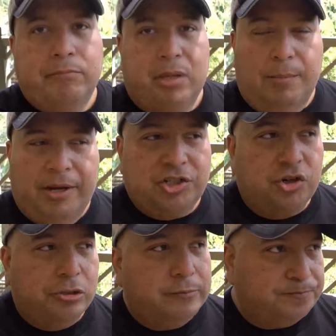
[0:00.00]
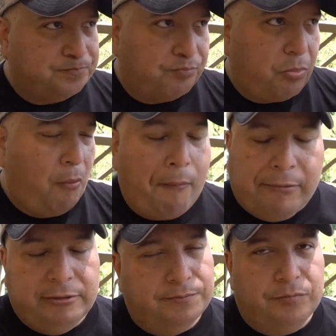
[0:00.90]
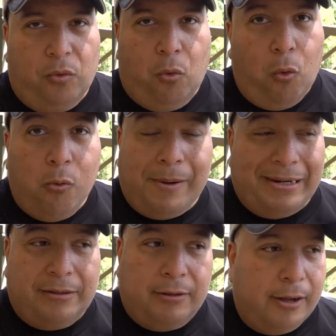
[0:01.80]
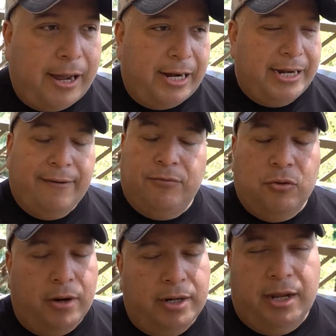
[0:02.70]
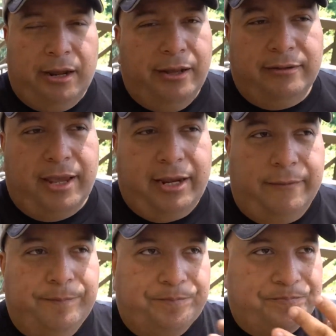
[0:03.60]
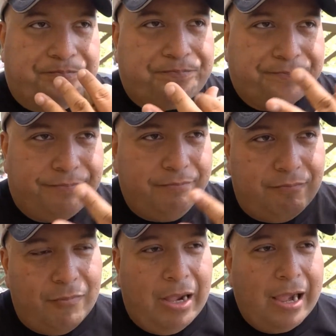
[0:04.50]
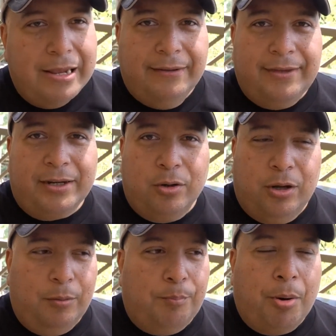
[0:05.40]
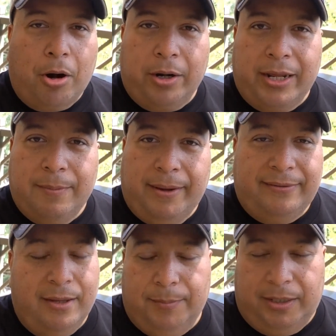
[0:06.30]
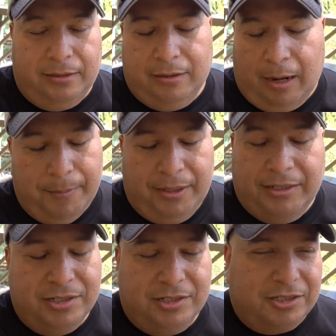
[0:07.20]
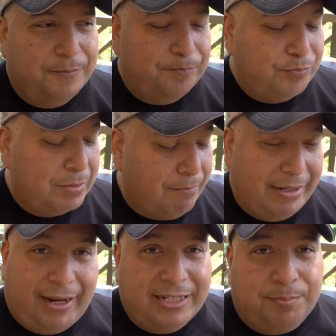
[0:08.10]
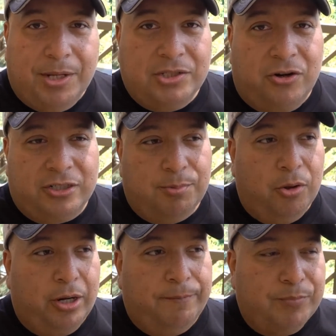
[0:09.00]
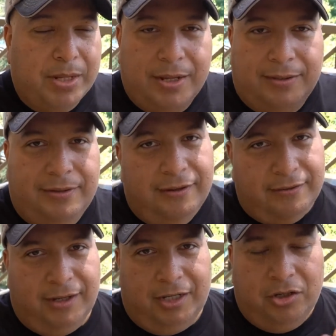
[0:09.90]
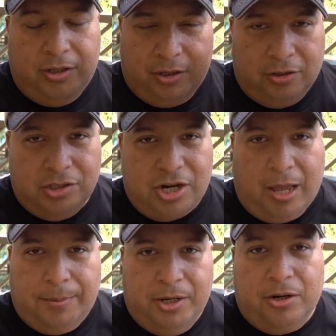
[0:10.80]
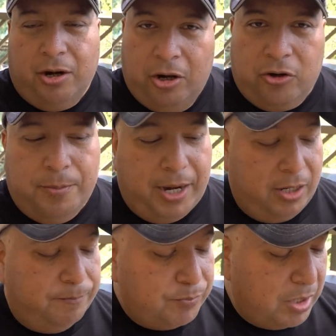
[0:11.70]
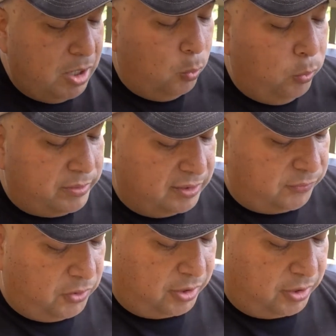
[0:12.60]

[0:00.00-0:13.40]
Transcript: the mixture. Oh my God, you have no idea. It's like it's like a, a party in my tummy. I mean, it's just, my taste buds are exploding. Disney, you did a good job here at Hungry Bear with this funnel